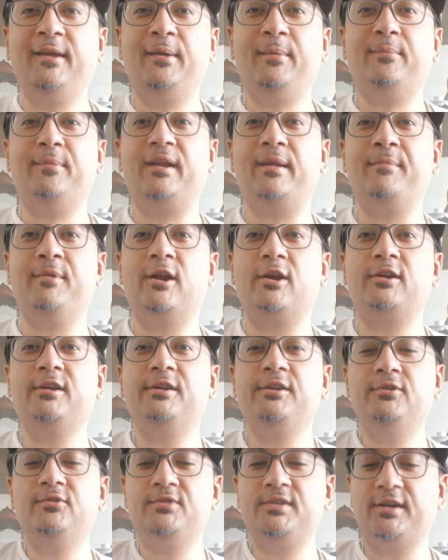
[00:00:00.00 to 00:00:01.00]
But I'm not going
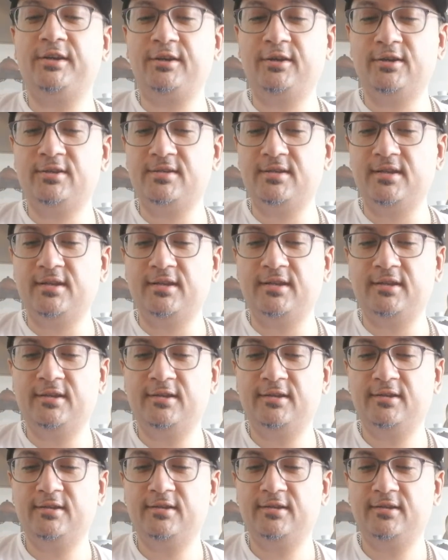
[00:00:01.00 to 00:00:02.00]
to use air conditioning.
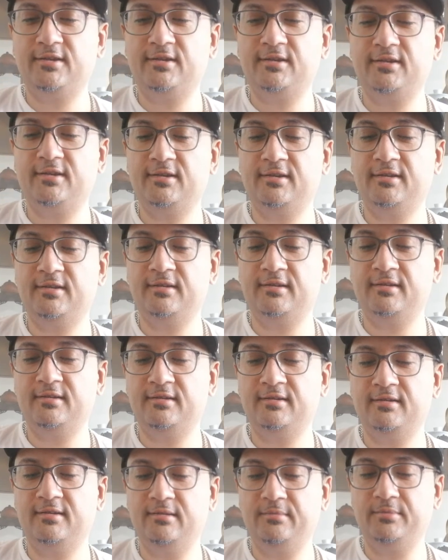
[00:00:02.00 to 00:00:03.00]

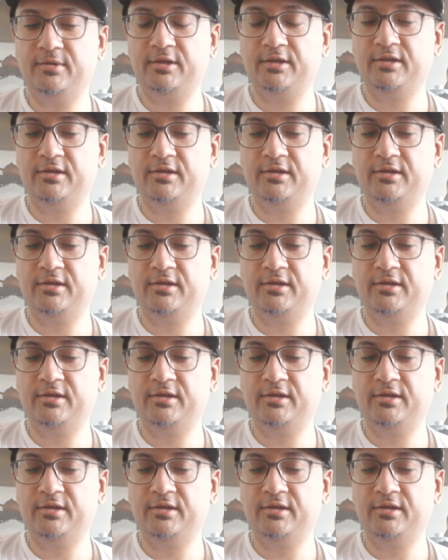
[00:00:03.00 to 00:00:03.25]
I'm